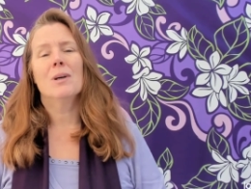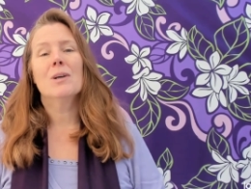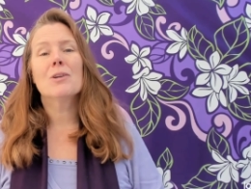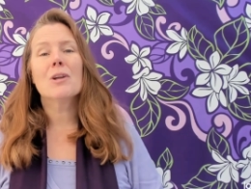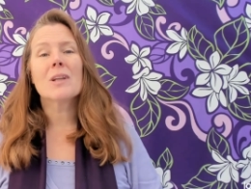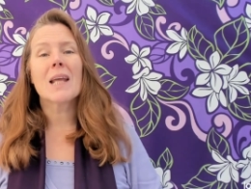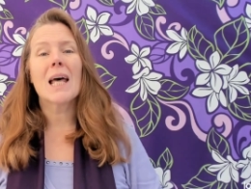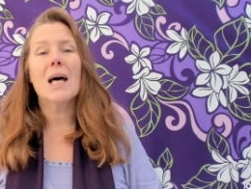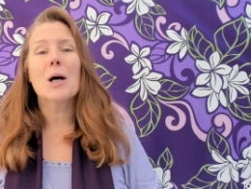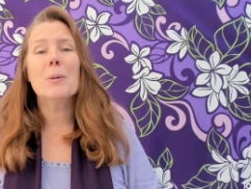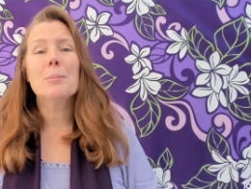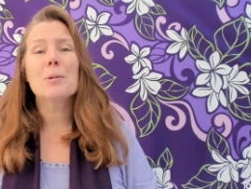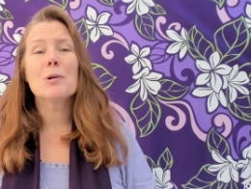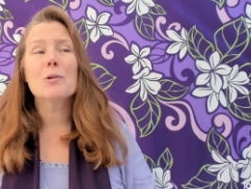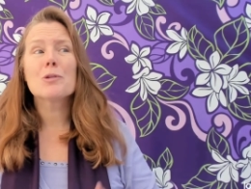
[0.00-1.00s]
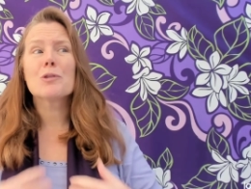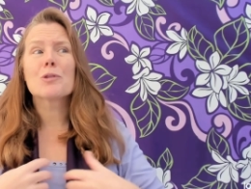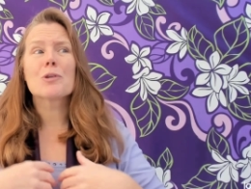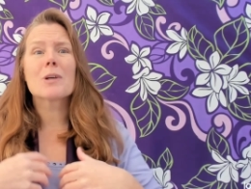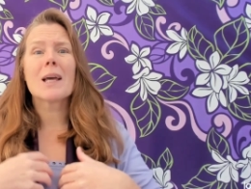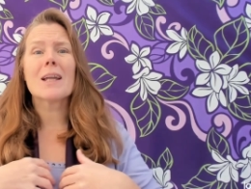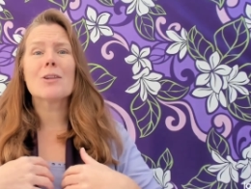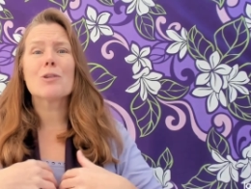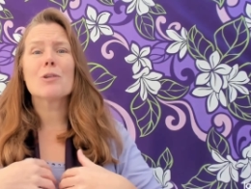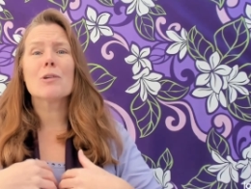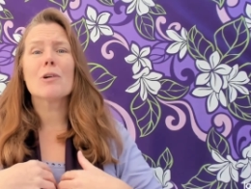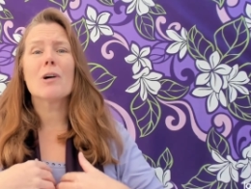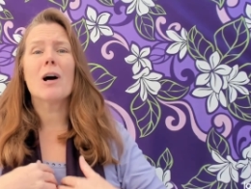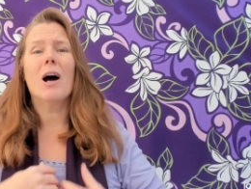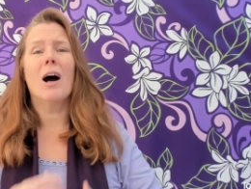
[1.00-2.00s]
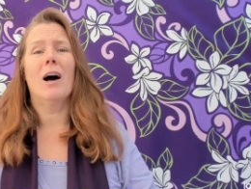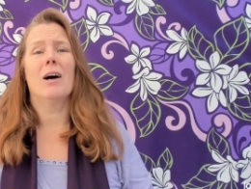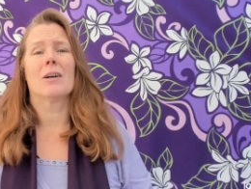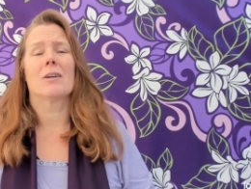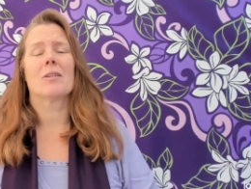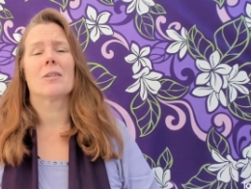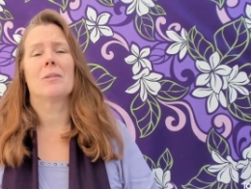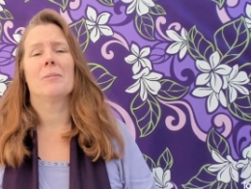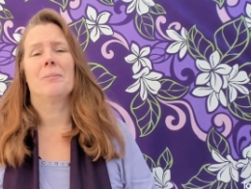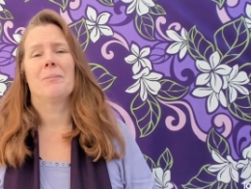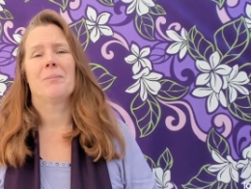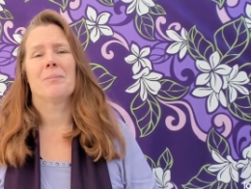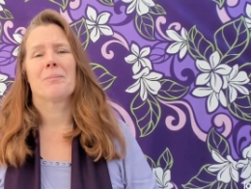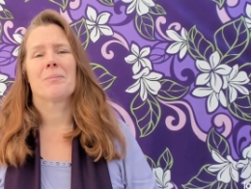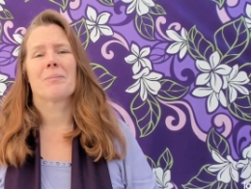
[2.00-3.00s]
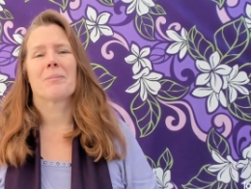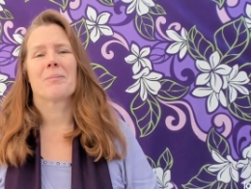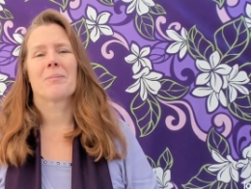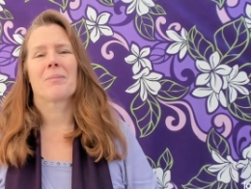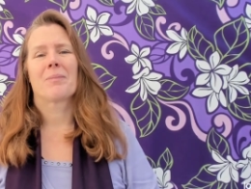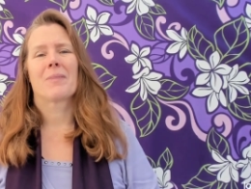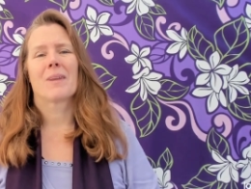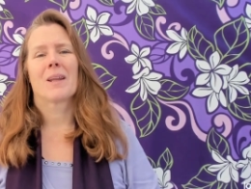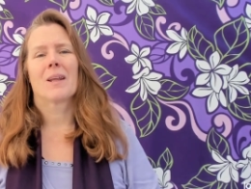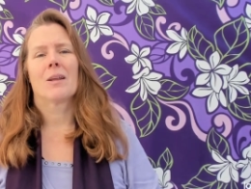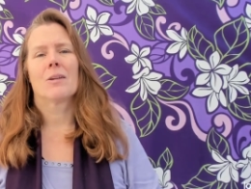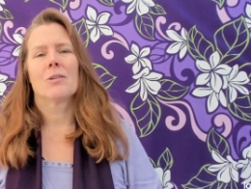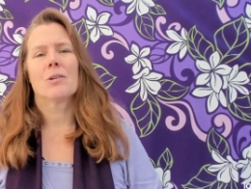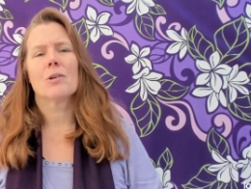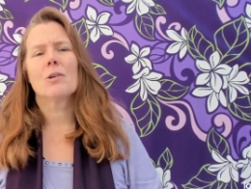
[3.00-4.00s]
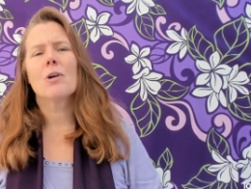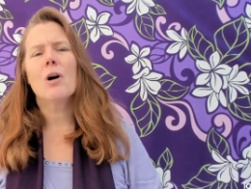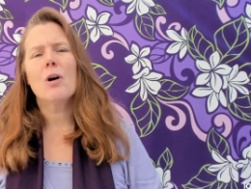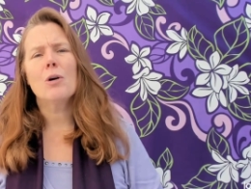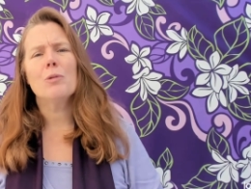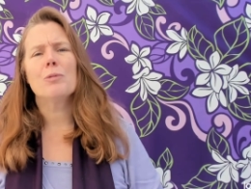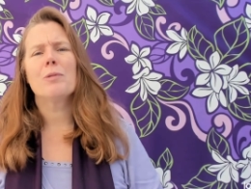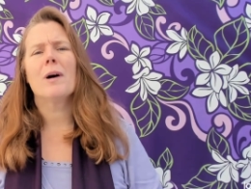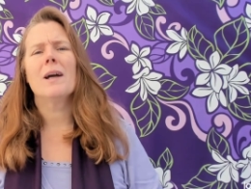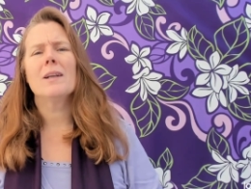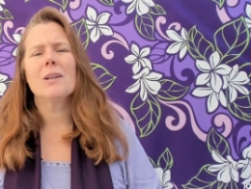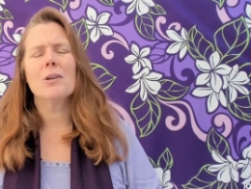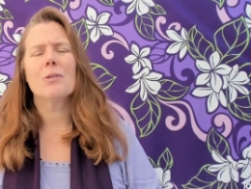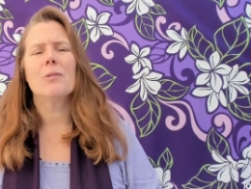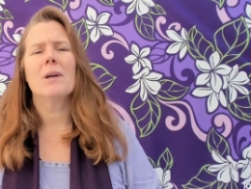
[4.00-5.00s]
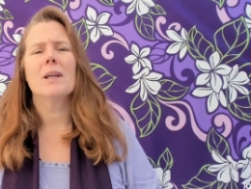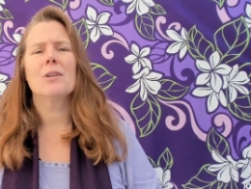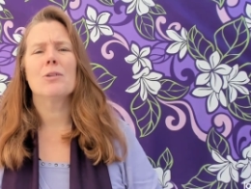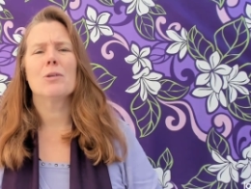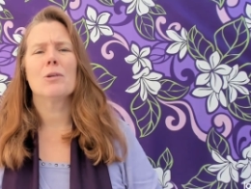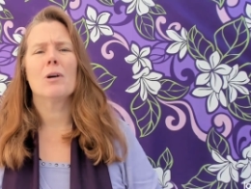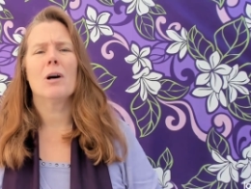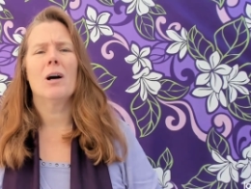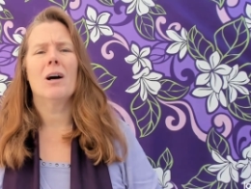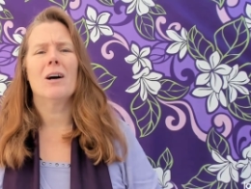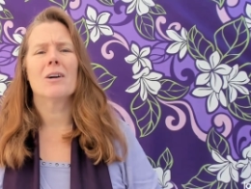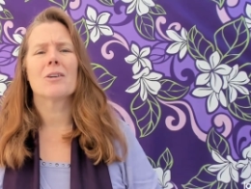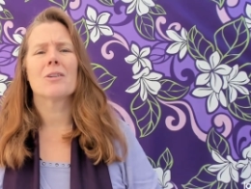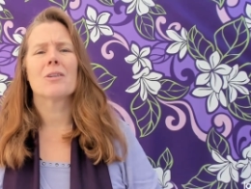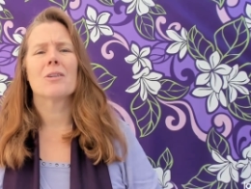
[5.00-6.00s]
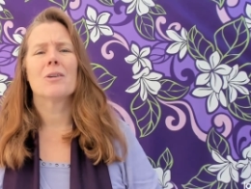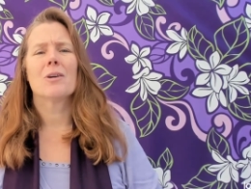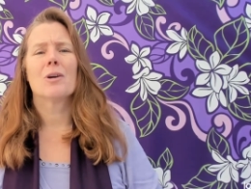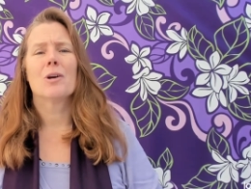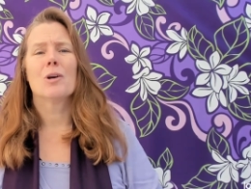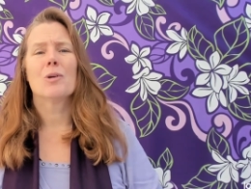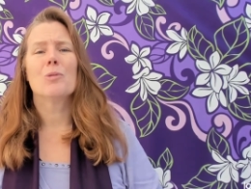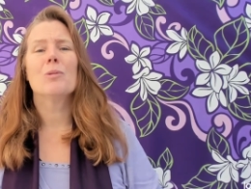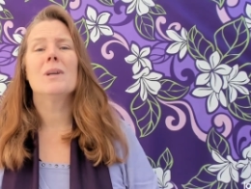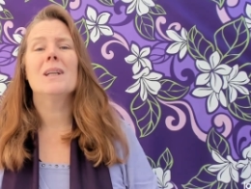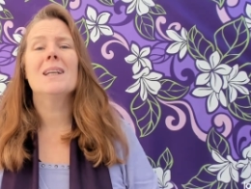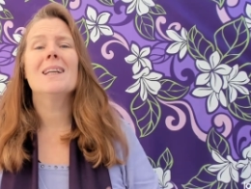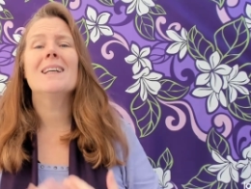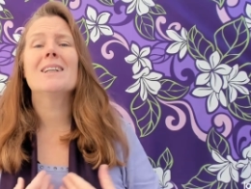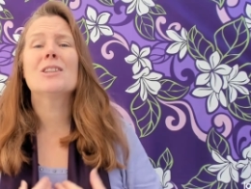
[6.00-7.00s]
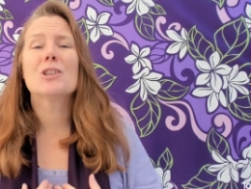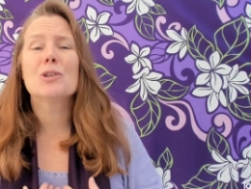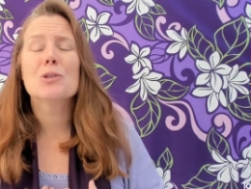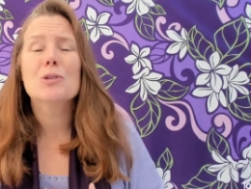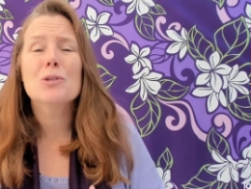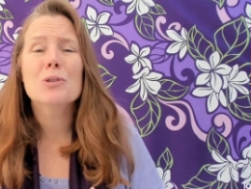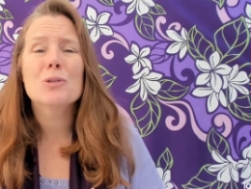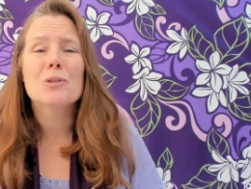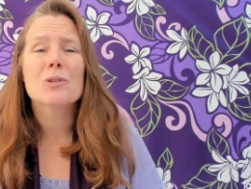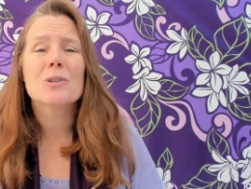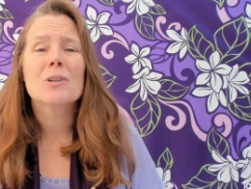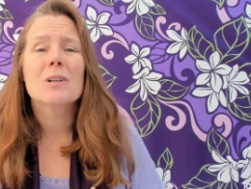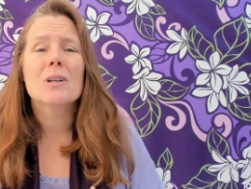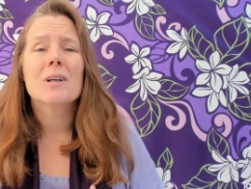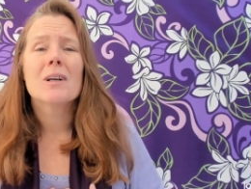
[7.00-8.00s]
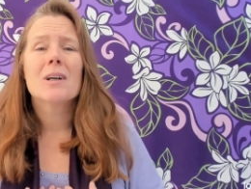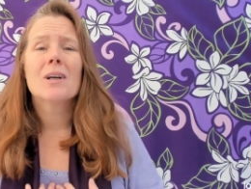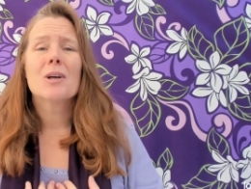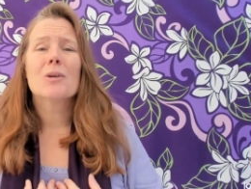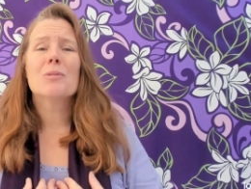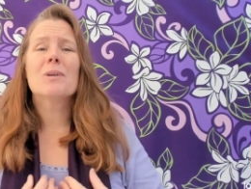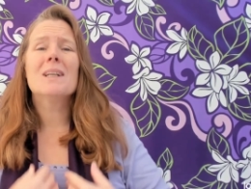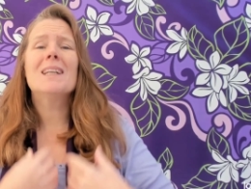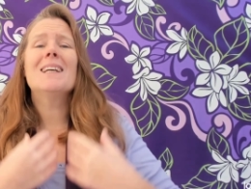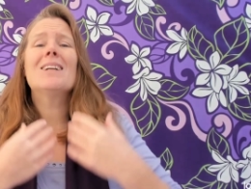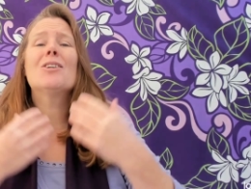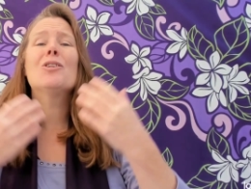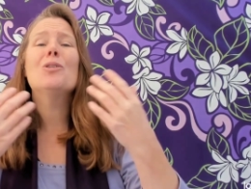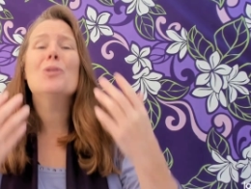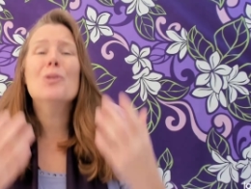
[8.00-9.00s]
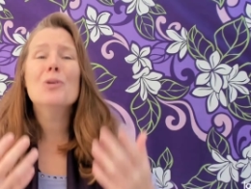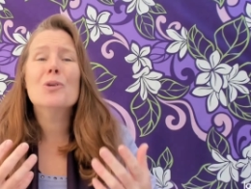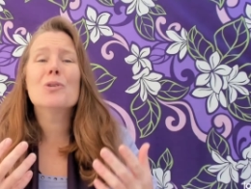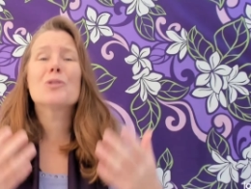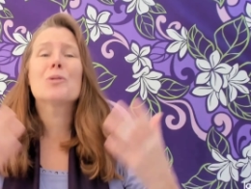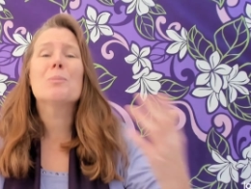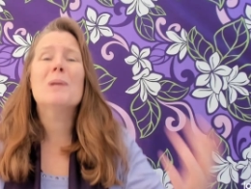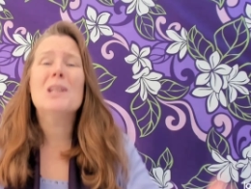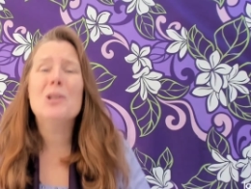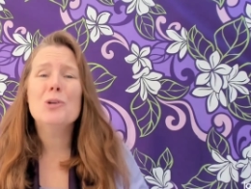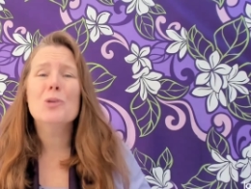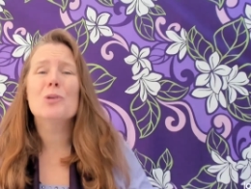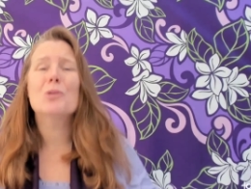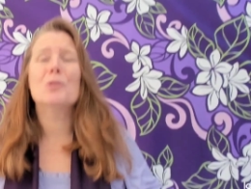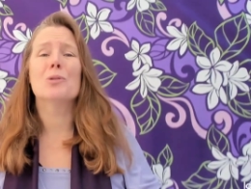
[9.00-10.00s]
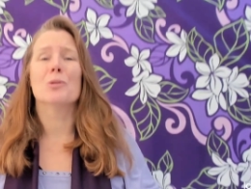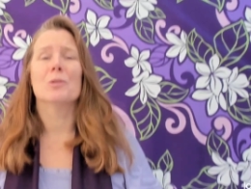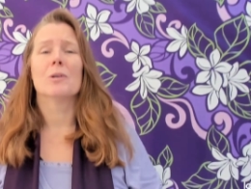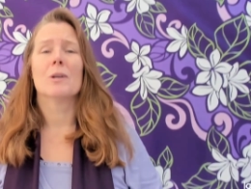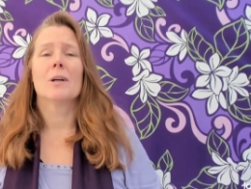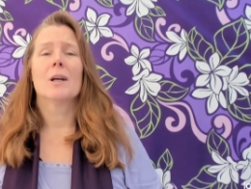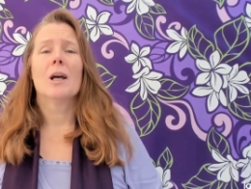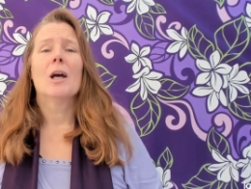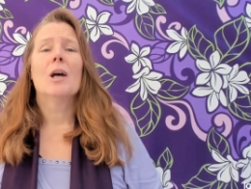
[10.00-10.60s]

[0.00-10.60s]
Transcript: It will not help you to get to your heart. So go find your way to your heart. We need you. We need you to be you.